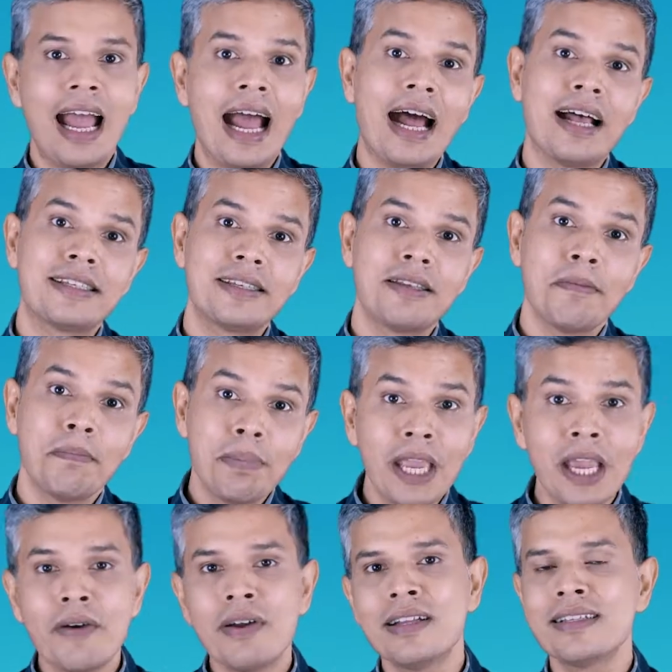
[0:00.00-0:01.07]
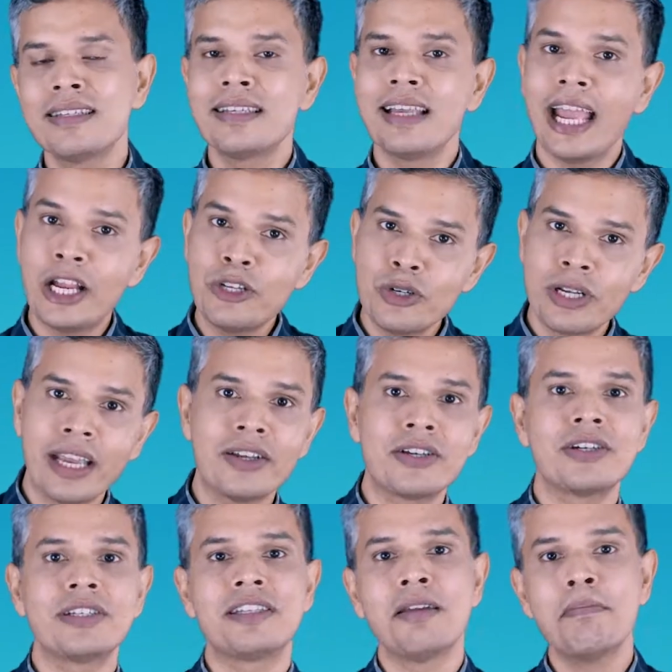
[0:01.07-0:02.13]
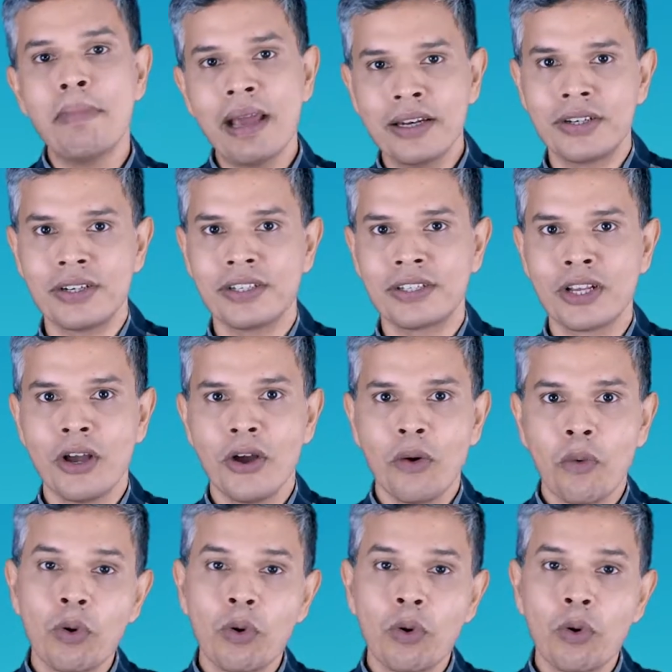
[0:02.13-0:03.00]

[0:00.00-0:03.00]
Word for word: As parents, educators and mentors,